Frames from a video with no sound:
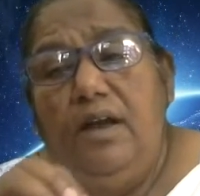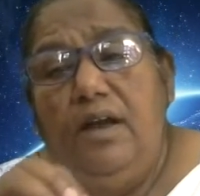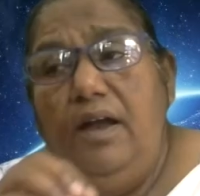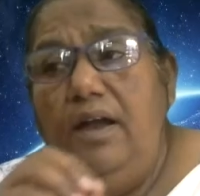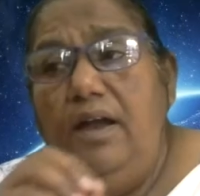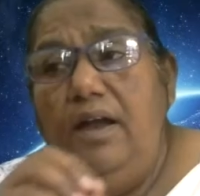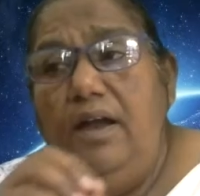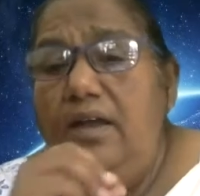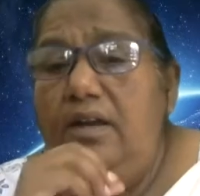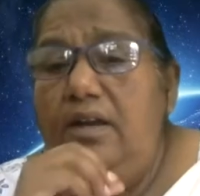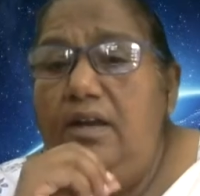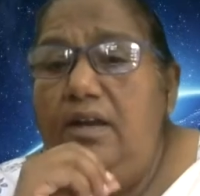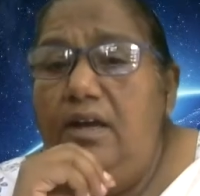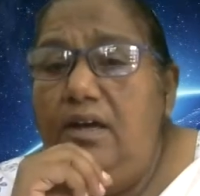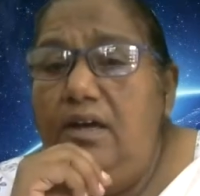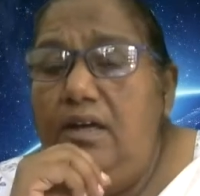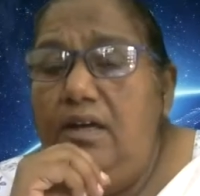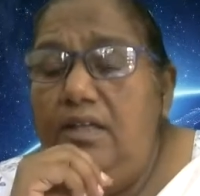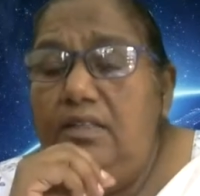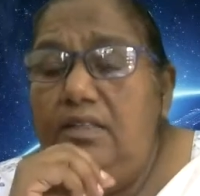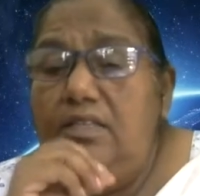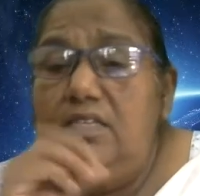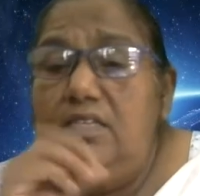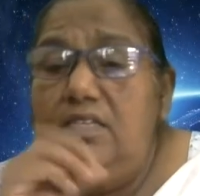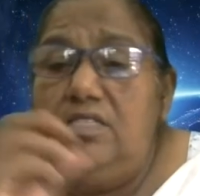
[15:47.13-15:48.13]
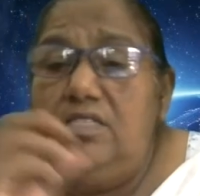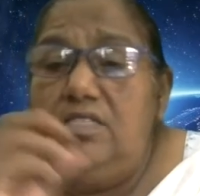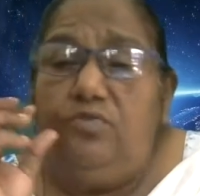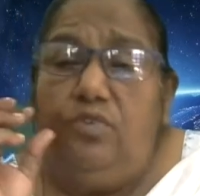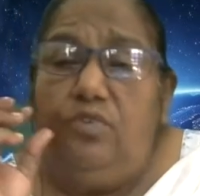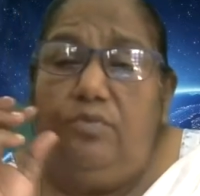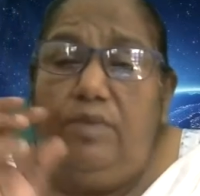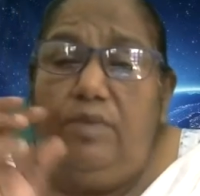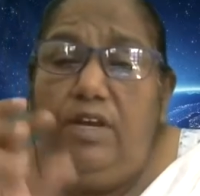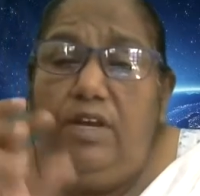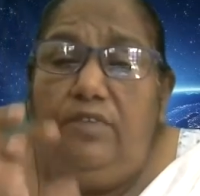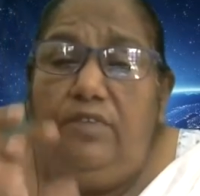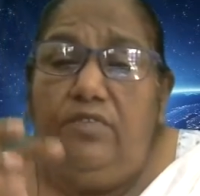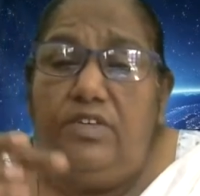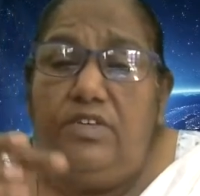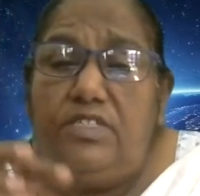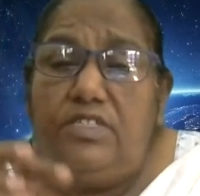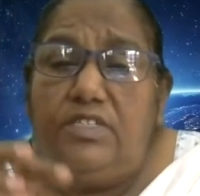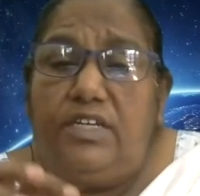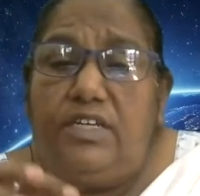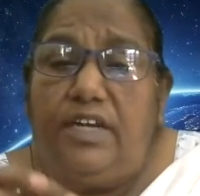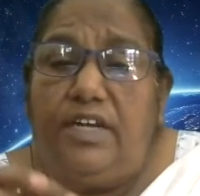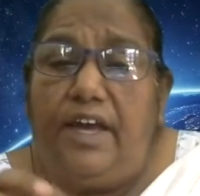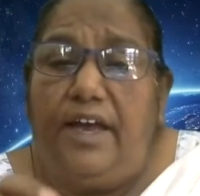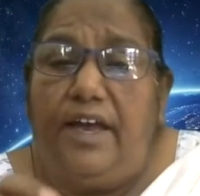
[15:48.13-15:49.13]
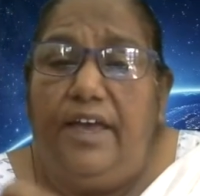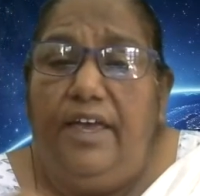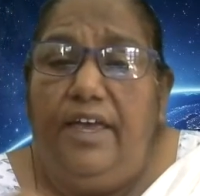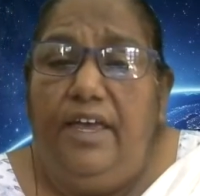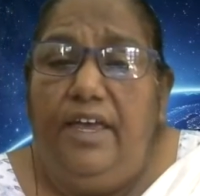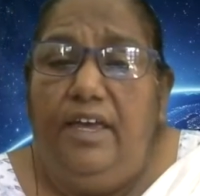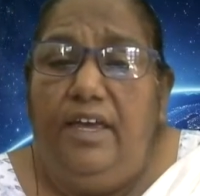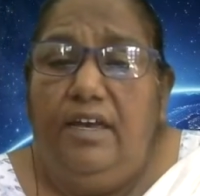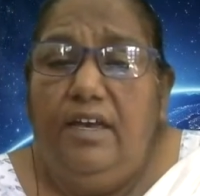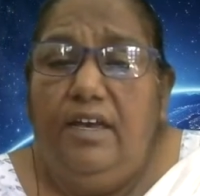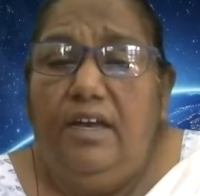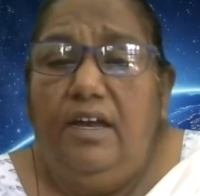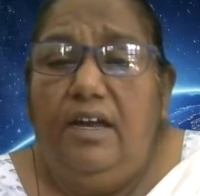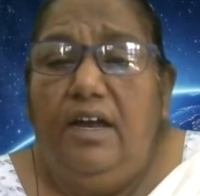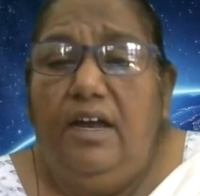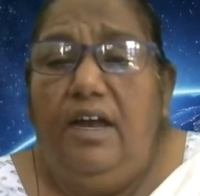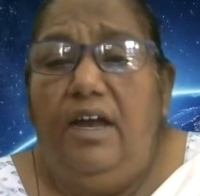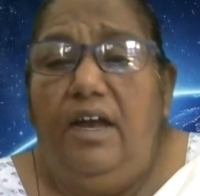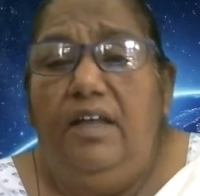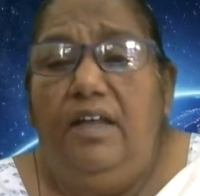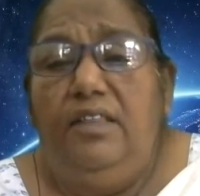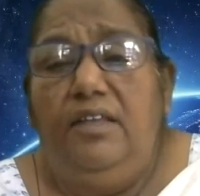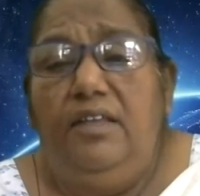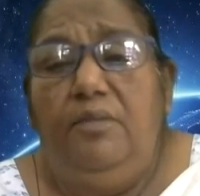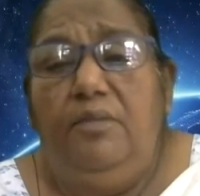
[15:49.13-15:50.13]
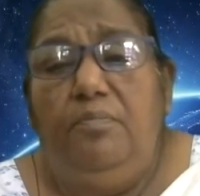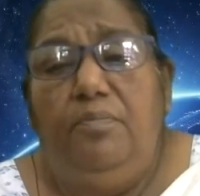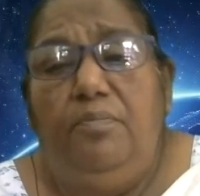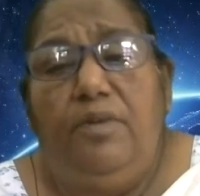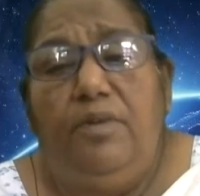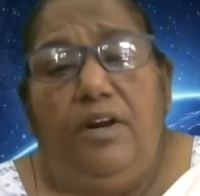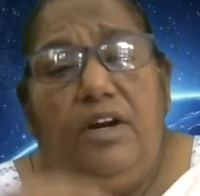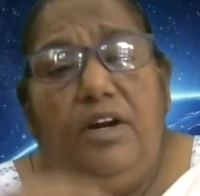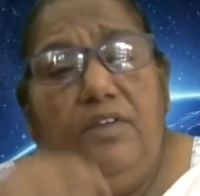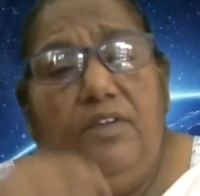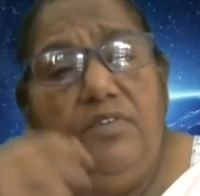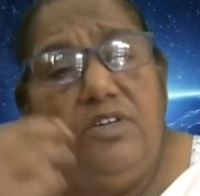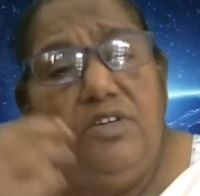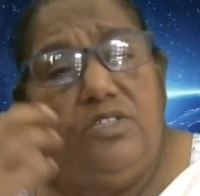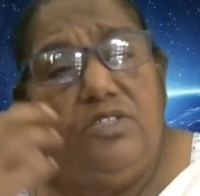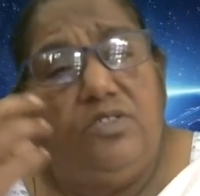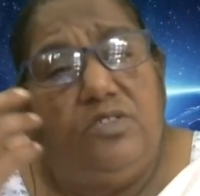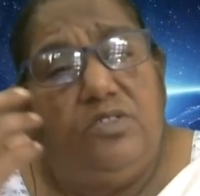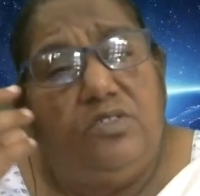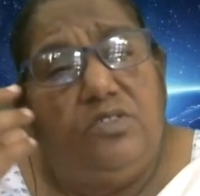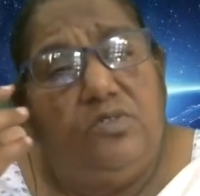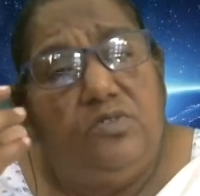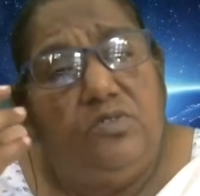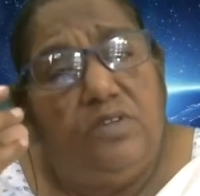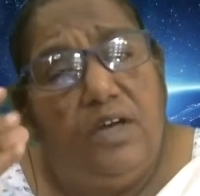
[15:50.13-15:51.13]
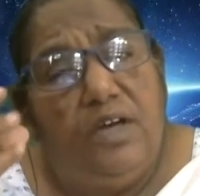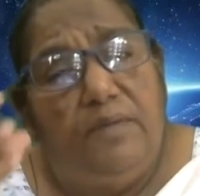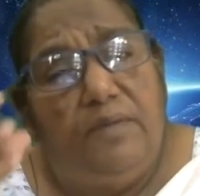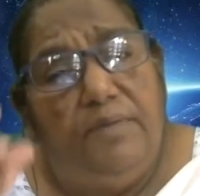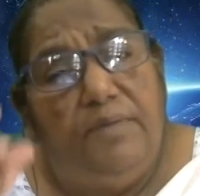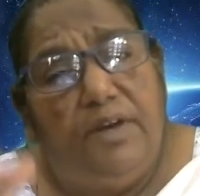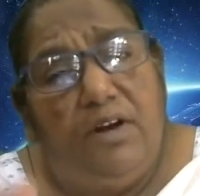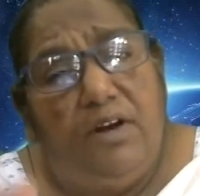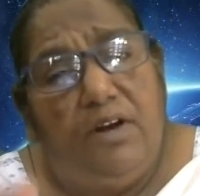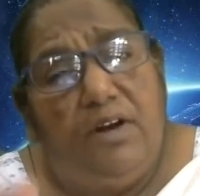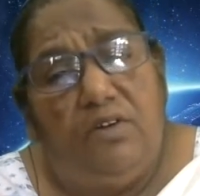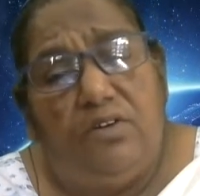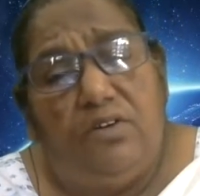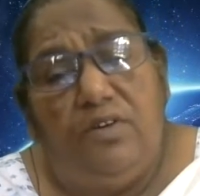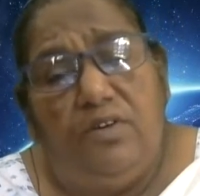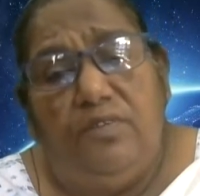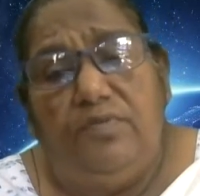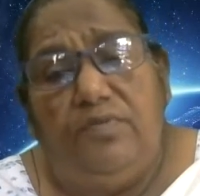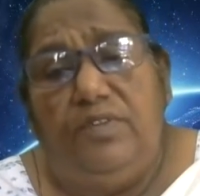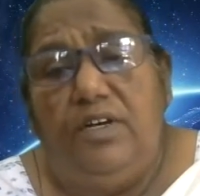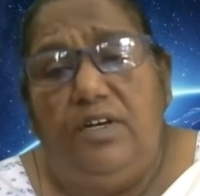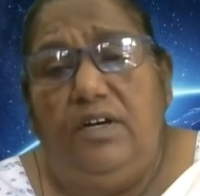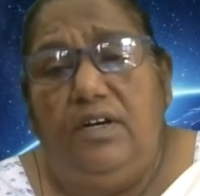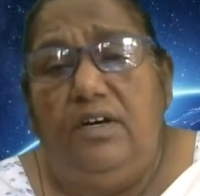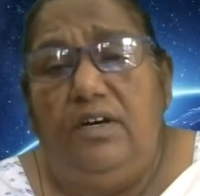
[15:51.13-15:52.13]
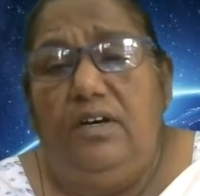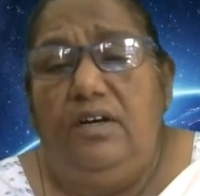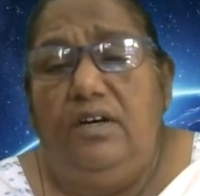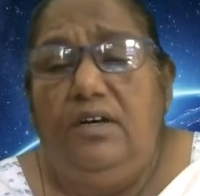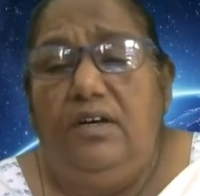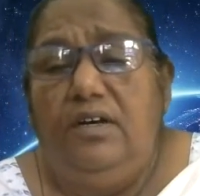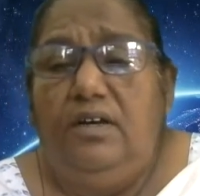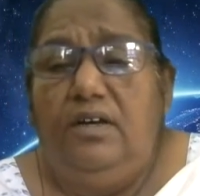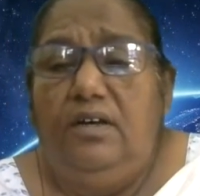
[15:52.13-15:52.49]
And this woman was crying and the blood was coming out of the